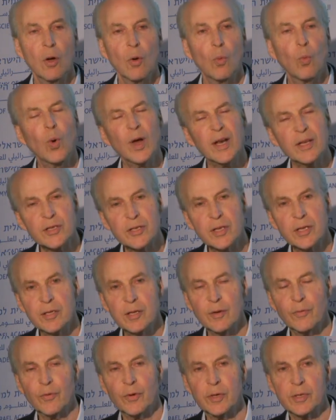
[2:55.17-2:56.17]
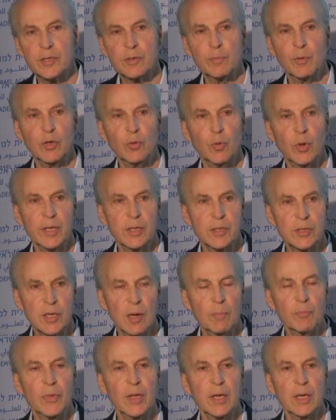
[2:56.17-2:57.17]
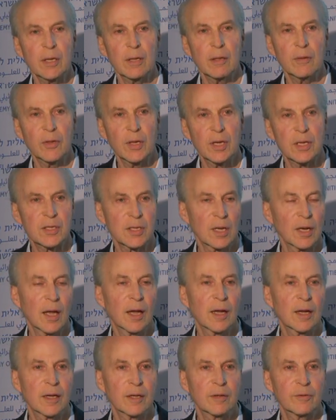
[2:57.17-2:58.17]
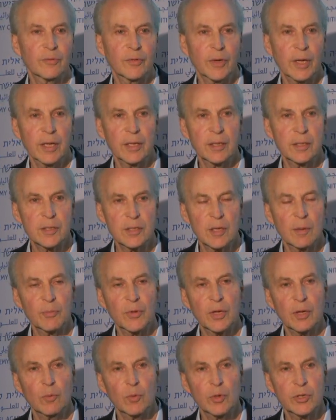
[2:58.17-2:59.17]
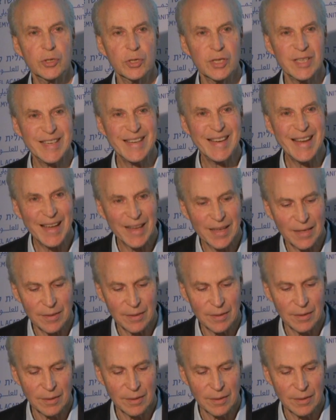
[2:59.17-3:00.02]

What is the difference between something that is alive and something which is not?